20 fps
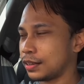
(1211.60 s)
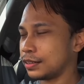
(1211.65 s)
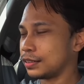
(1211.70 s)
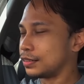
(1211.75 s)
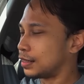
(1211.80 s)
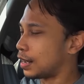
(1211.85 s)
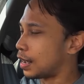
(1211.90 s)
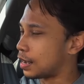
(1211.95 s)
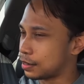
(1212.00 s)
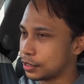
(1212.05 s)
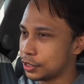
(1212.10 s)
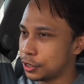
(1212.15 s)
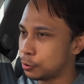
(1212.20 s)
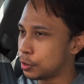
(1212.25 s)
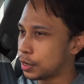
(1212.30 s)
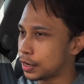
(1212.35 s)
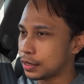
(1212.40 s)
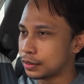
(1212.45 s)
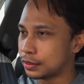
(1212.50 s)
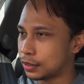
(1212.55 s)
Yeah, you know
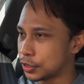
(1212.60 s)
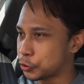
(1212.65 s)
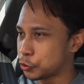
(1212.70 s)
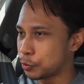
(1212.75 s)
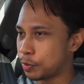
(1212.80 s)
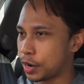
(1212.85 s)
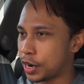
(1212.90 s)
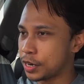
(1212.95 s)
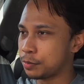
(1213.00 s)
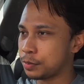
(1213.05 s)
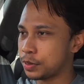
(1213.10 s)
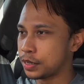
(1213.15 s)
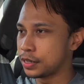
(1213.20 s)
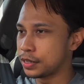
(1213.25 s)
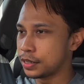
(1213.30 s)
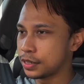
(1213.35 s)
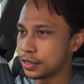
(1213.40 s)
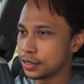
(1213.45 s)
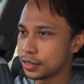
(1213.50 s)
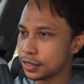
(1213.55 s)
what? It does remind
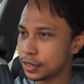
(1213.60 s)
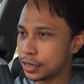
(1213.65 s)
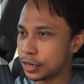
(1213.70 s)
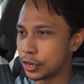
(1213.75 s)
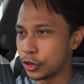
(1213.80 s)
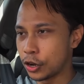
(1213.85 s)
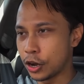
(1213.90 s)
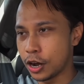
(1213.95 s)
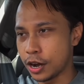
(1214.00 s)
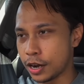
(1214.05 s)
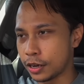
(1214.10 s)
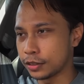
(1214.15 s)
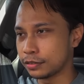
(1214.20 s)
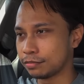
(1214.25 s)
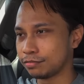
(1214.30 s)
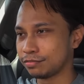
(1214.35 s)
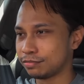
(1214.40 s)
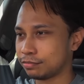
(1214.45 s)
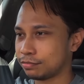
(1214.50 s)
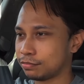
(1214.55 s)
me a lot
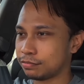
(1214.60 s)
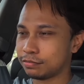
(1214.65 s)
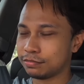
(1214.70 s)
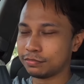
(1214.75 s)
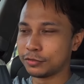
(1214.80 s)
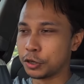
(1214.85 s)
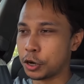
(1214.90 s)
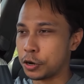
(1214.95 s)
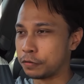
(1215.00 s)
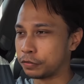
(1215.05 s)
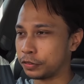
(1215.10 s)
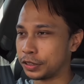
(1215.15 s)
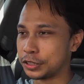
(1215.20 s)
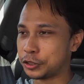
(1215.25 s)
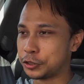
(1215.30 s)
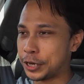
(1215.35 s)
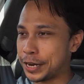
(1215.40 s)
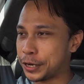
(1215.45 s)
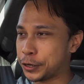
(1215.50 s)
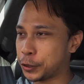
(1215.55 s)
of the
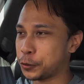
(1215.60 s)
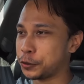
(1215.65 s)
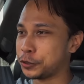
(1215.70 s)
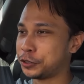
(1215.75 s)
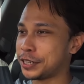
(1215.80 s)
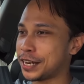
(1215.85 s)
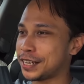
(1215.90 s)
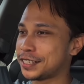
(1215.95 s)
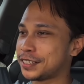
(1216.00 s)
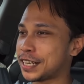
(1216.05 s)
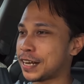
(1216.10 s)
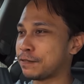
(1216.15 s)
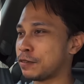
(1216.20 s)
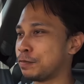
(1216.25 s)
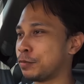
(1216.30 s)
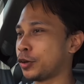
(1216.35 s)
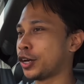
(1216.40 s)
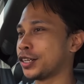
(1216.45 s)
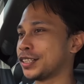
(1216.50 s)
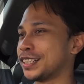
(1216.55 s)
J Q J seven
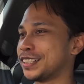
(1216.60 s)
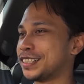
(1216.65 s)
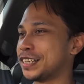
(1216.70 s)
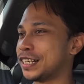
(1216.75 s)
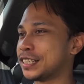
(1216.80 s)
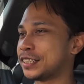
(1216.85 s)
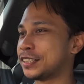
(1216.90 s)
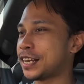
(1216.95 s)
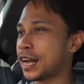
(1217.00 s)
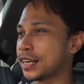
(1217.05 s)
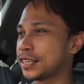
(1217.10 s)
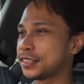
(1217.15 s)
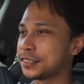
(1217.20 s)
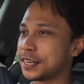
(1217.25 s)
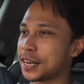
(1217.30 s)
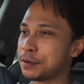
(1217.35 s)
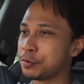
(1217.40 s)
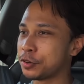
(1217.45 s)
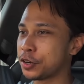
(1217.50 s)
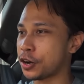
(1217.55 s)
because it's the exact
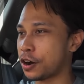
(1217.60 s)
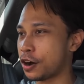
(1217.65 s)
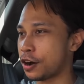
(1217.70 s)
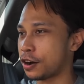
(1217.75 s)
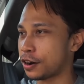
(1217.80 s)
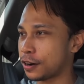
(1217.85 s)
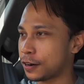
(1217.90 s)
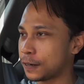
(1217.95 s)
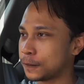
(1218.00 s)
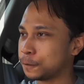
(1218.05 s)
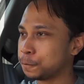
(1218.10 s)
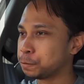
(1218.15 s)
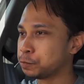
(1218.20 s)
same car.